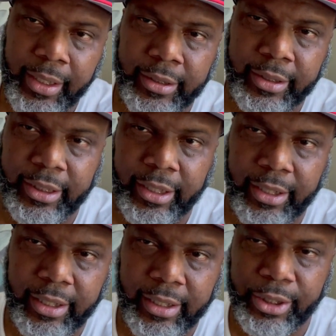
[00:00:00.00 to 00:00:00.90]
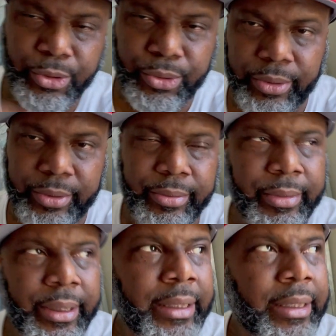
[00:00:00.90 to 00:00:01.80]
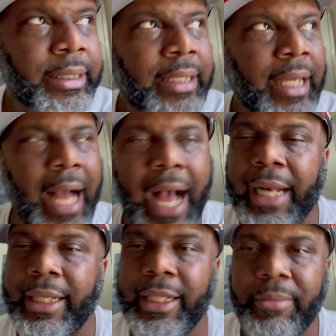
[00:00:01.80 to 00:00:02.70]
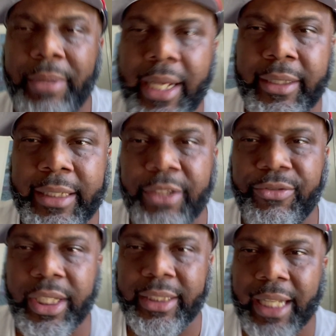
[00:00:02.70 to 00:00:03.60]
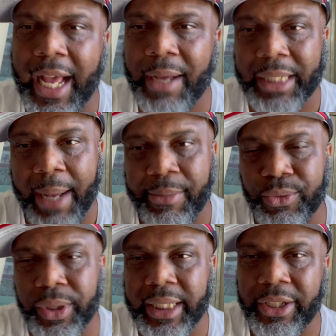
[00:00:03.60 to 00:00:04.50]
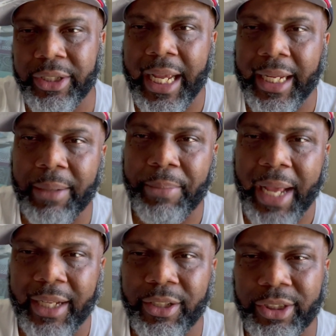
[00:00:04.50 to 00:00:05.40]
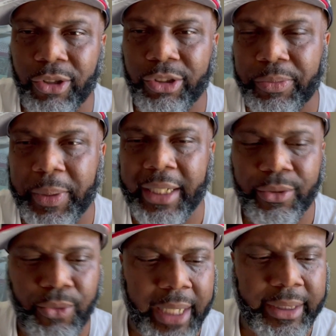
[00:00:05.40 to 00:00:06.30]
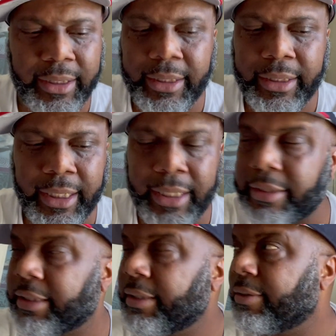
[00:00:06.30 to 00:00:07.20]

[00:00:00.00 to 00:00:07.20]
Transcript: Salute. Out of here, man. Thanks for your time. Time is one thing you can't get back, and you chose to spend it watching this